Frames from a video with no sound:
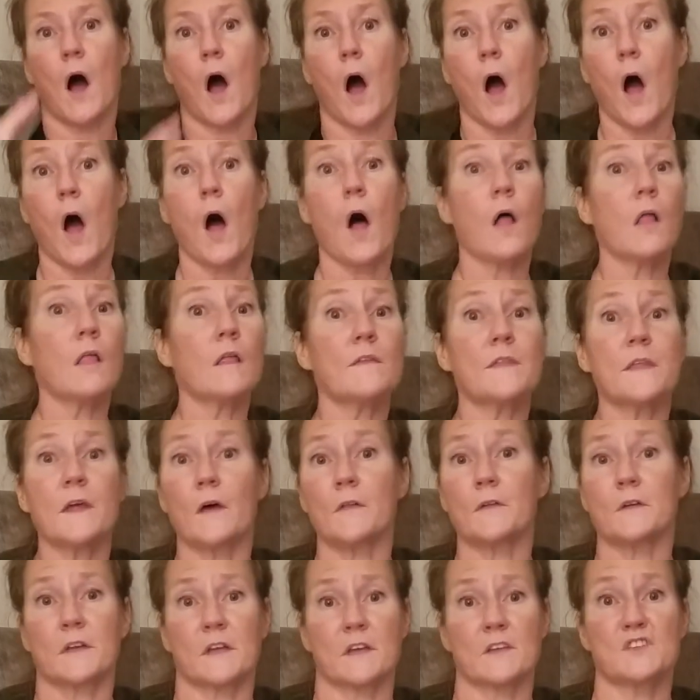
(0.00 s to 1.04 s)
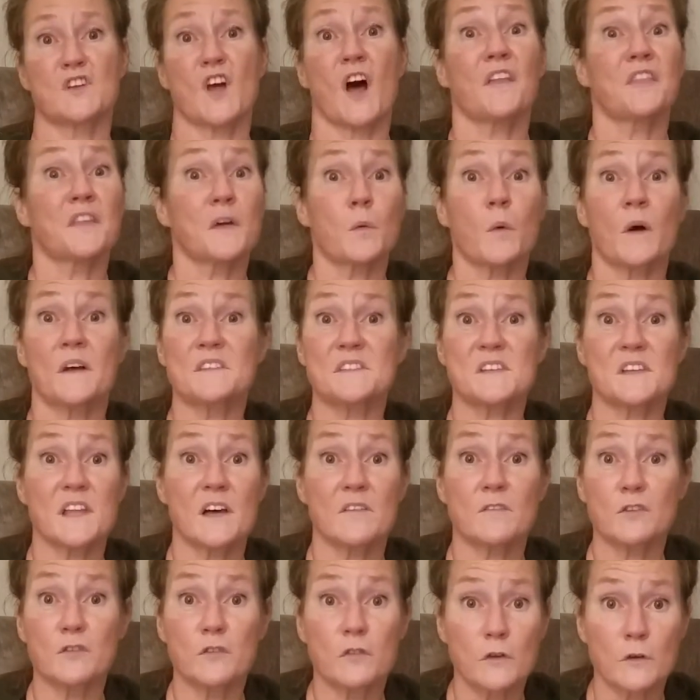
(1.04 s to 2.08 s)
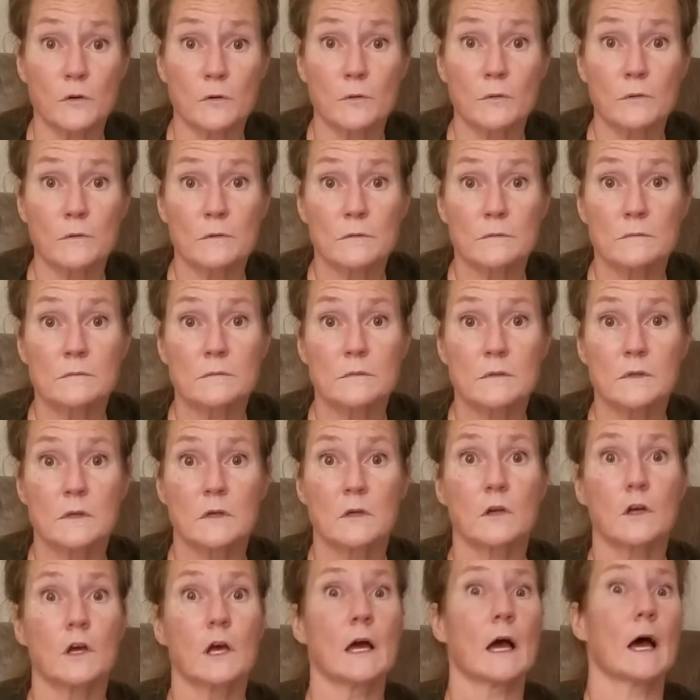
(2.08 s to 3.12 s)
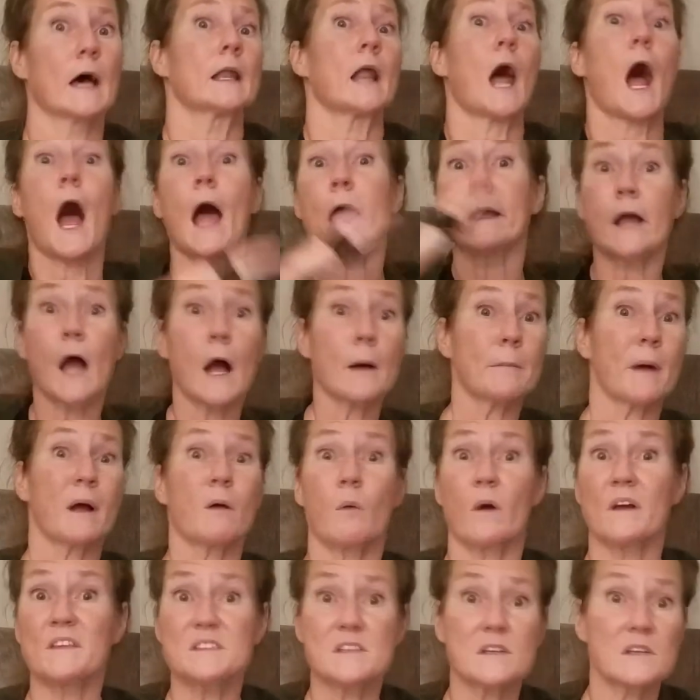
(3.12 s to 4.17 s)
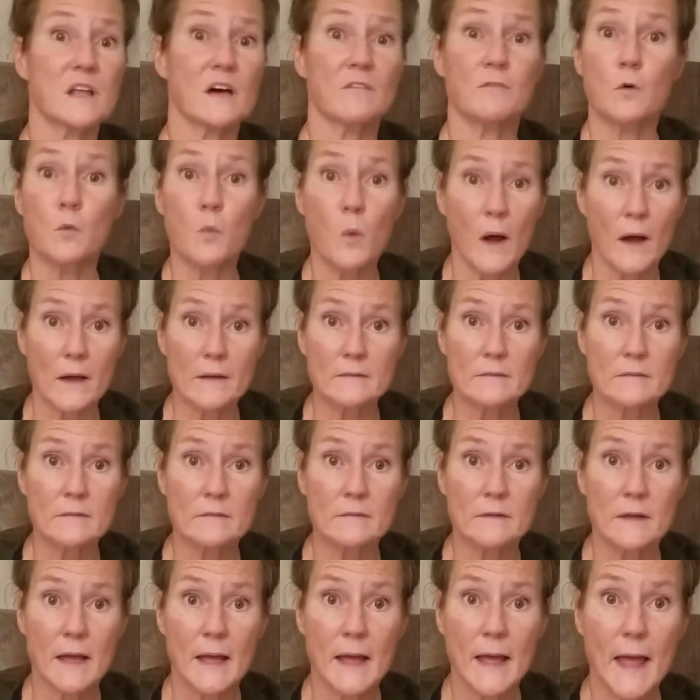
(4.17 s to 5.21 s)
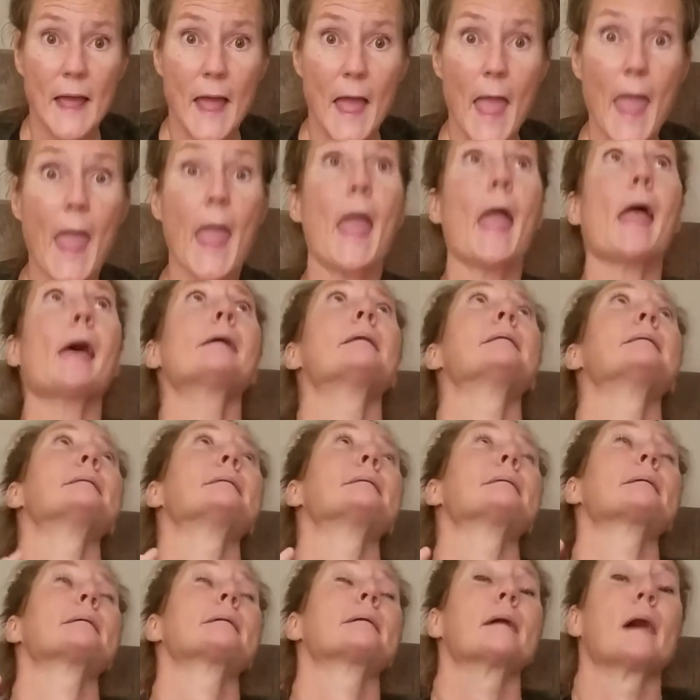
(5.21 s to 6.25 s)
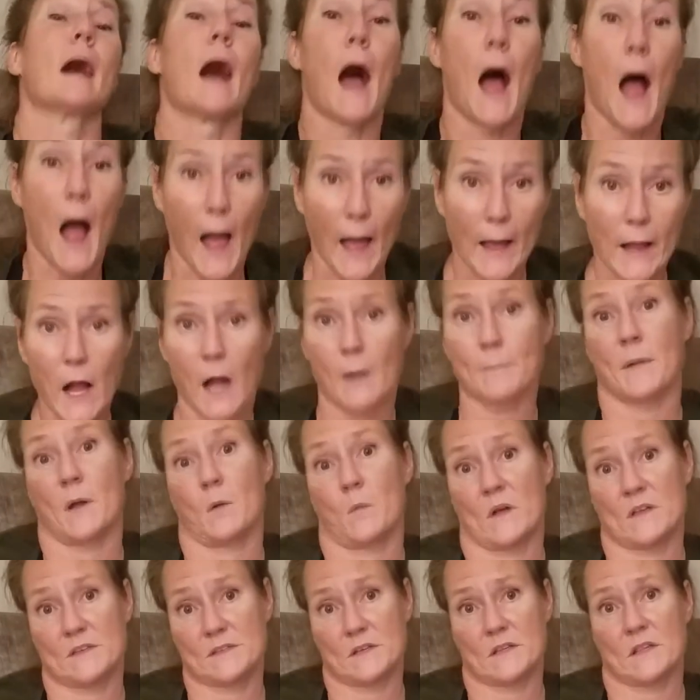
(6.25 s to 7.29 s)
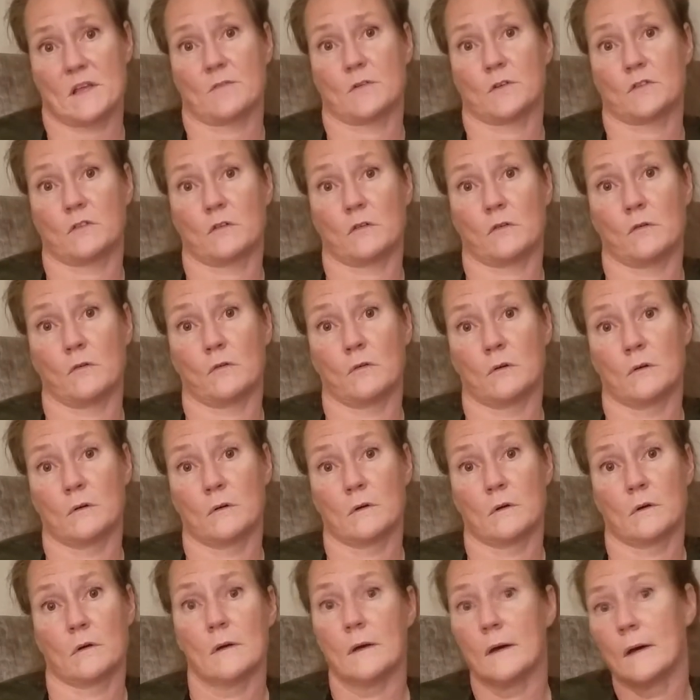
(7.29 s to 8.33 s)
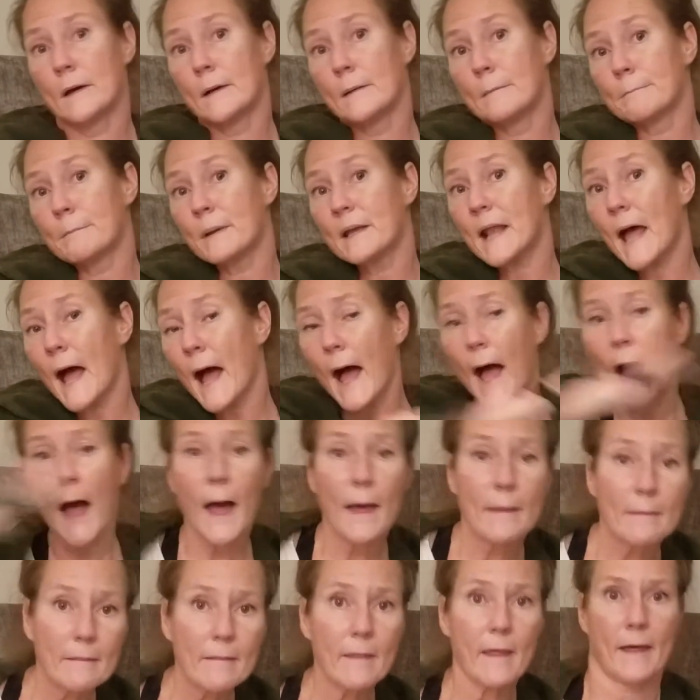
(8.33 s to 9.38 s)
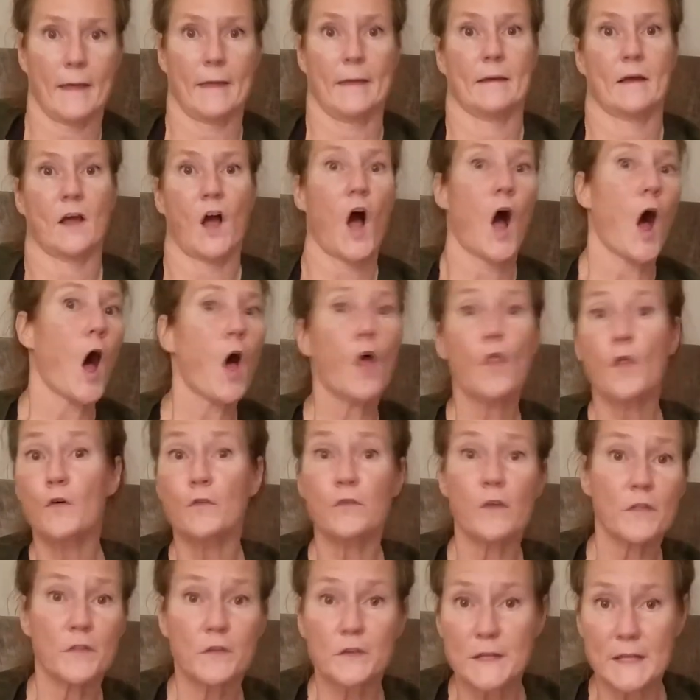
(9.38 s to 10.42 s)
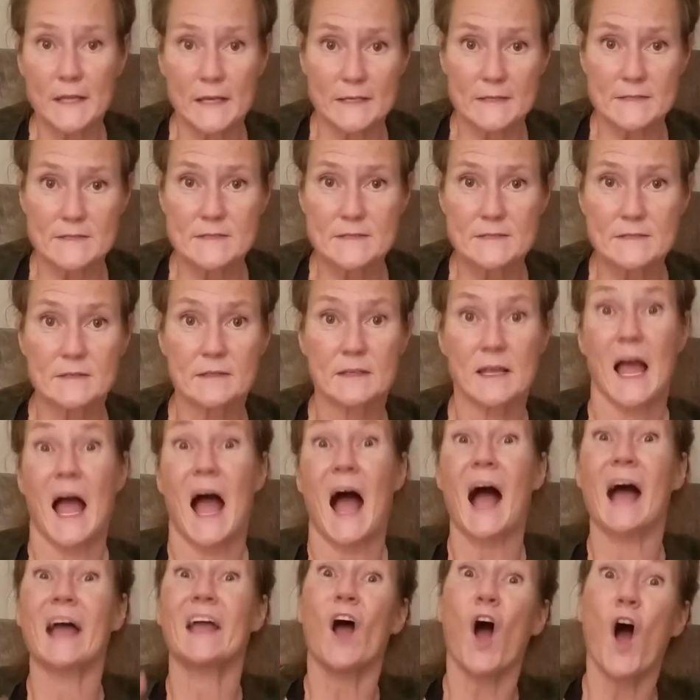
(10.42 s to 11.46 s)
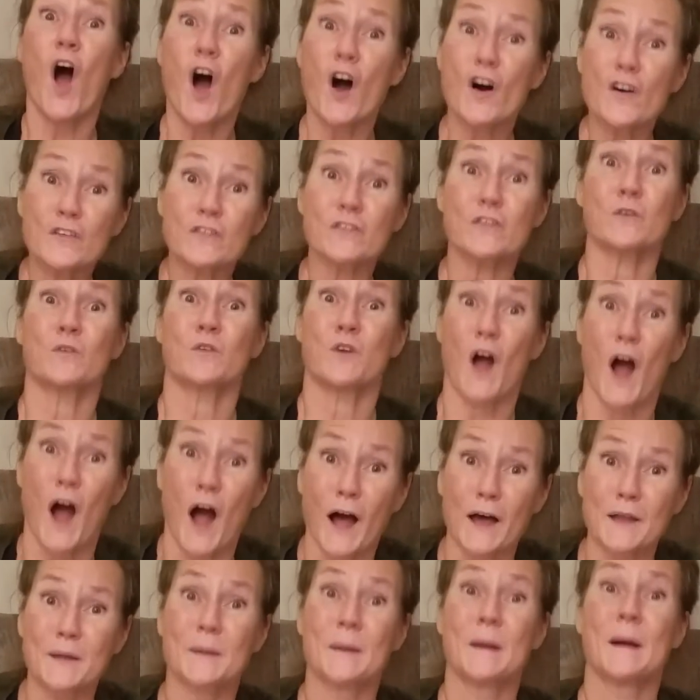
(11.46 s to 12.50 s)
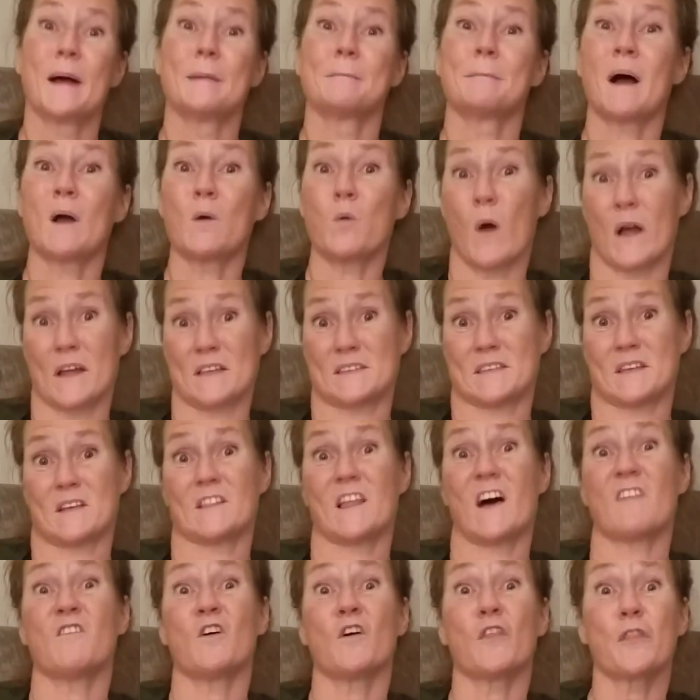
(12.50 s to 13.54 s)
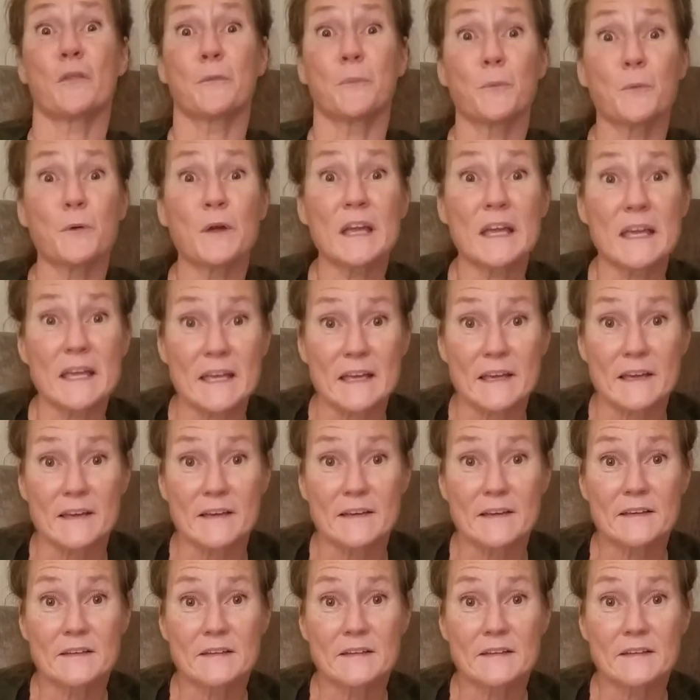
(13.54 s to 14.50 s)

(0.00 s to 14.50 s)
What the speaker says: All of the other kids got their White Sail Level 2, and I got my White Sail Level 1, and I got my White Sail Level 2. But unlike all those other kids, I also got my White Sail Level 3.